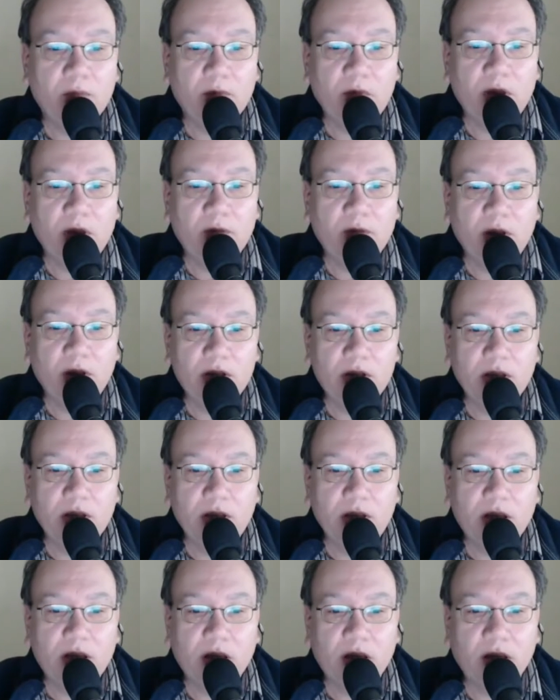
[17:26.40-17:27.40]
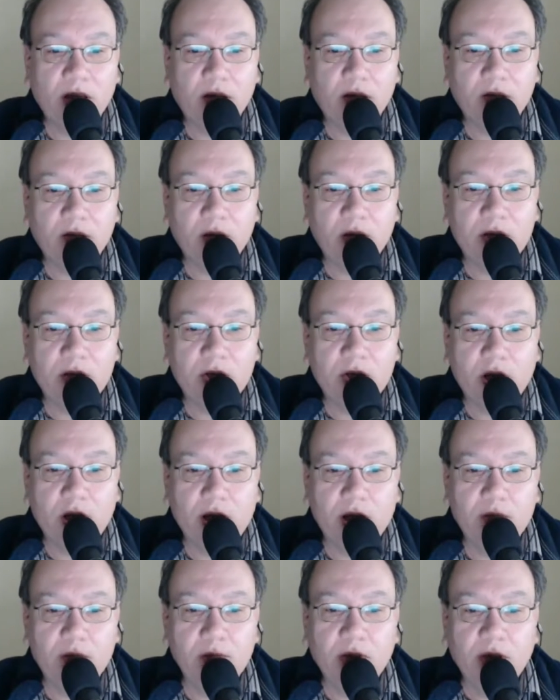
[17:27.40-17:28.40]
eventually he got a
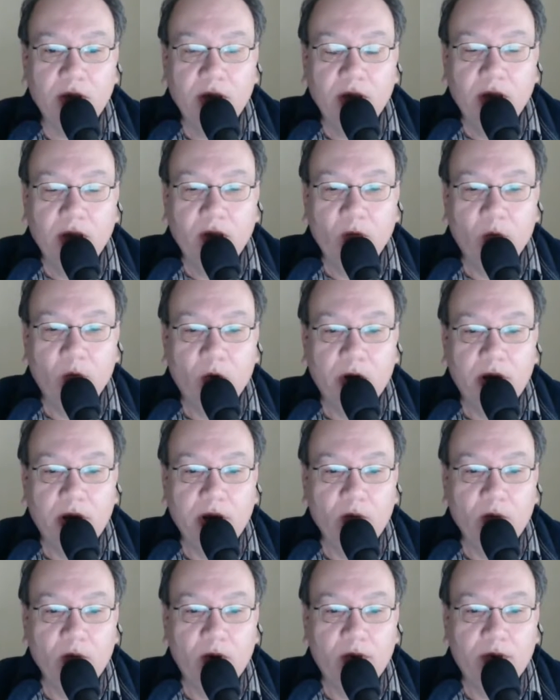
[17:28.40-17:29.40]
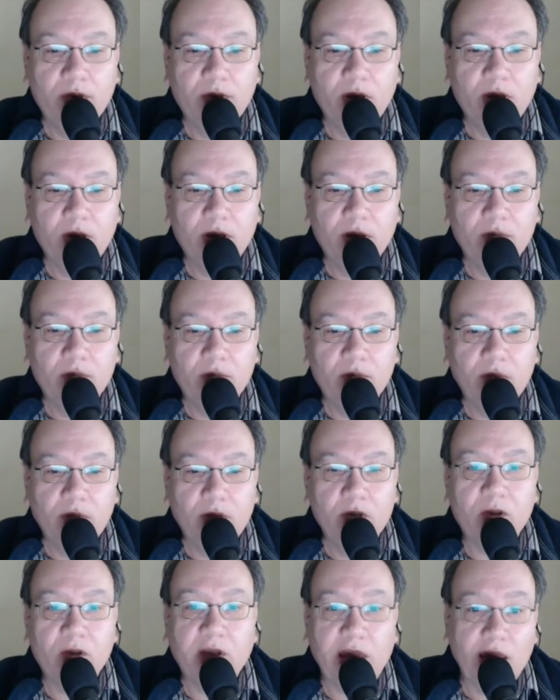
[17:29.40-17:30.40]
job working with,
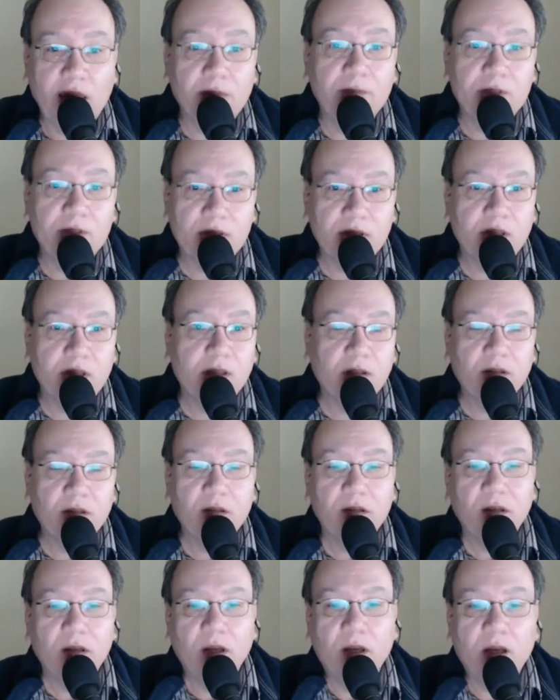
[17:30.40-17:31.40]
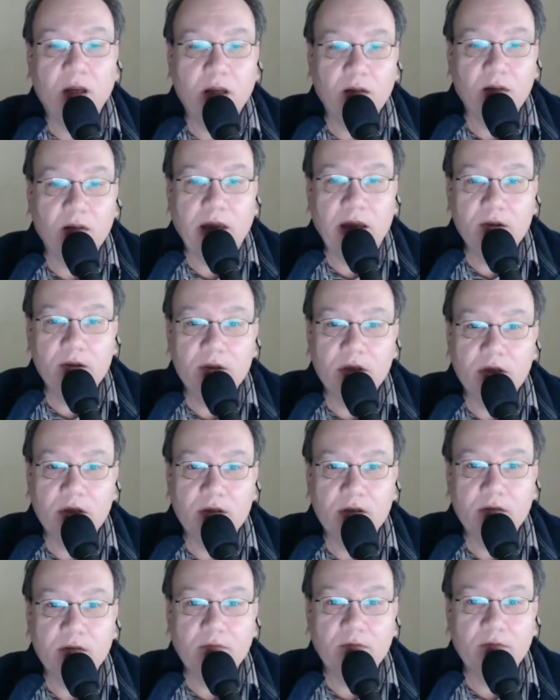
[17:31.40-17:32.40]
canvassing
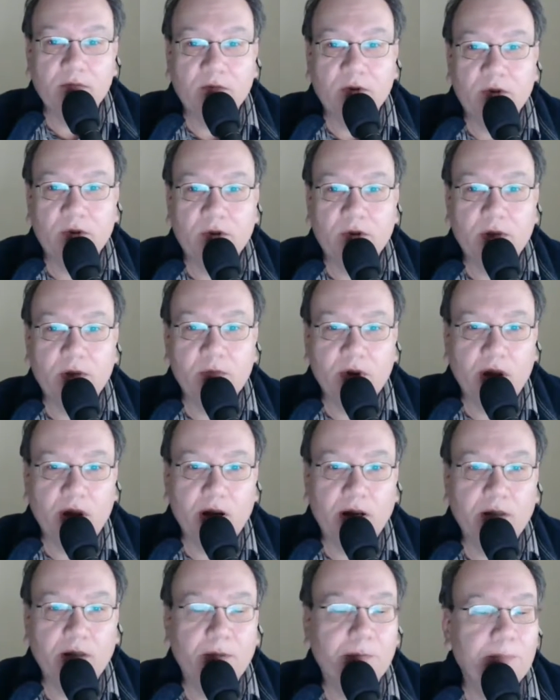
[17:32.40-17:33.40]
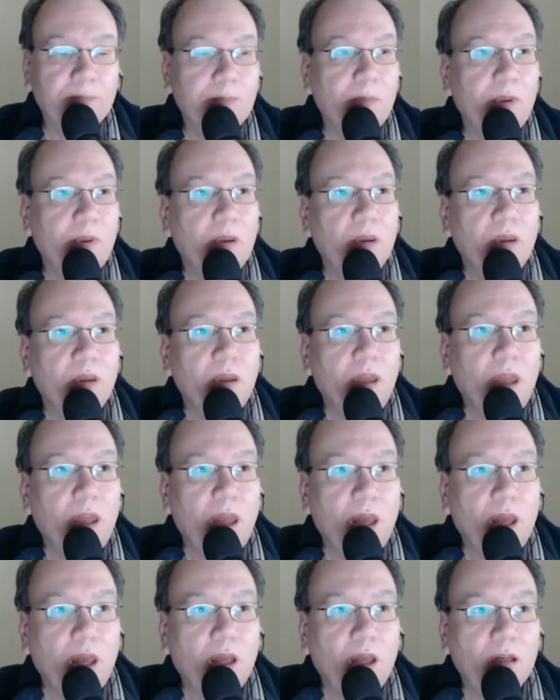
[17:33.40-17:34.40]
houses for a product.
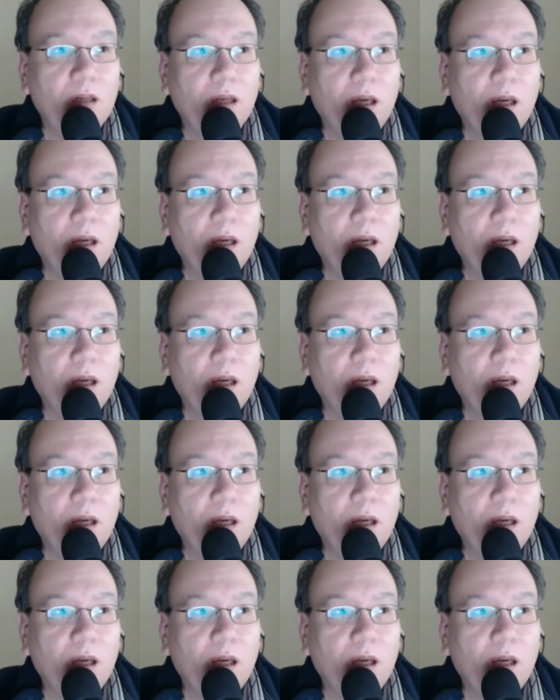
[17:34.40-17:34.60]
And